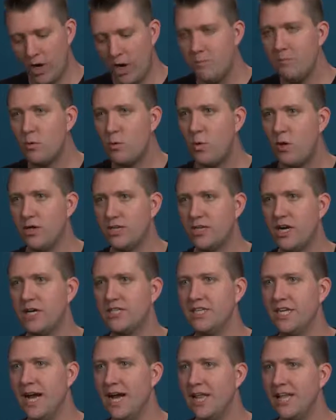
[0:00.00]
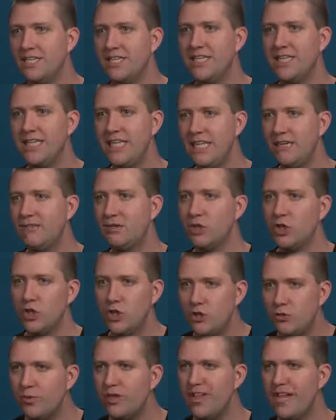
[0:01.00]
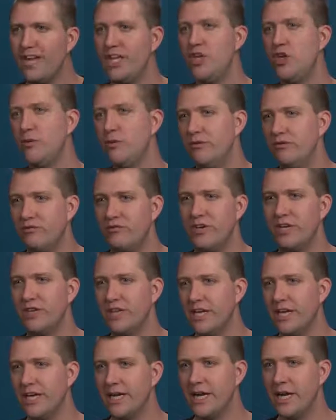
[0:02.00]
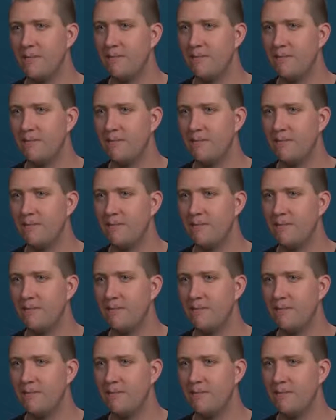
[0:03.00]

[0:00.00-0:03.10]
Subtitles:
when I'm quantizing, I like to leave a little bit of that human feel in.